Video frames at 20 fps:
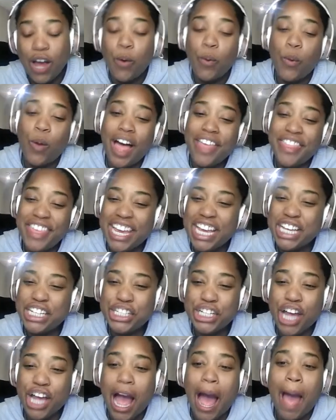I
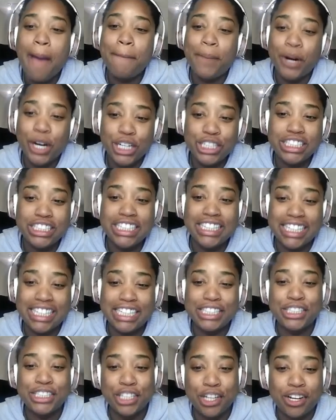think I personally think
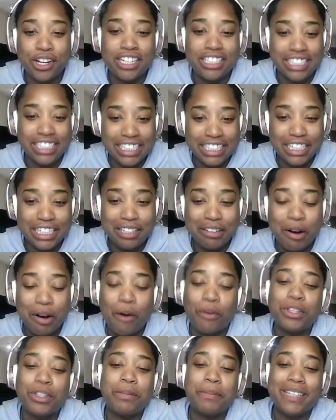it should go to Dino,
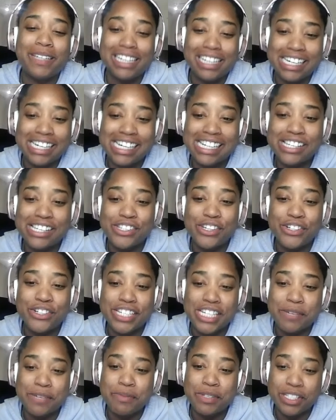only because your
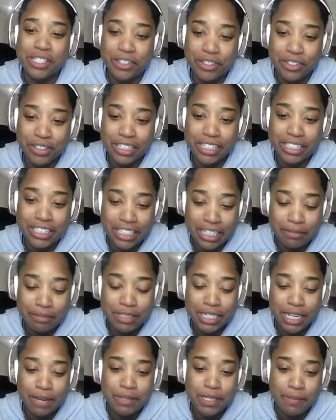team was literally
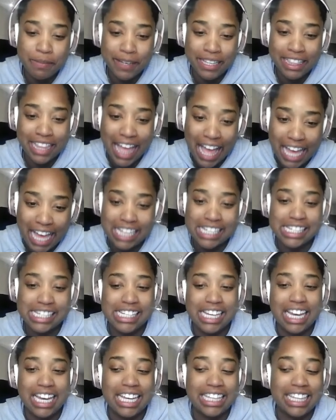dubbed to be last
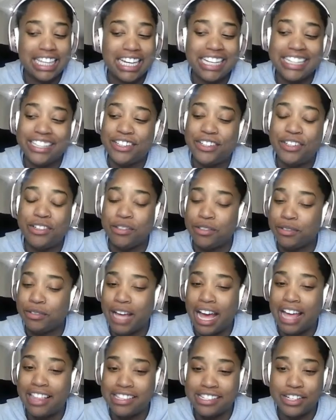and you
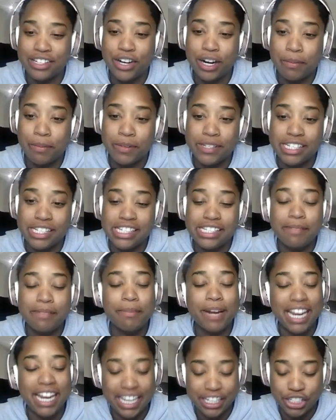had this incredible season.
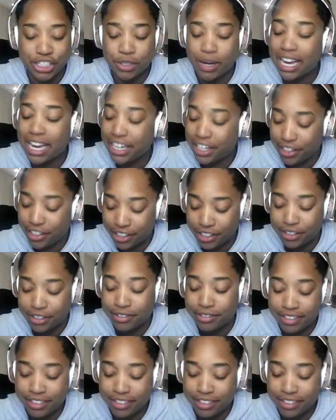But I get you. I hear you.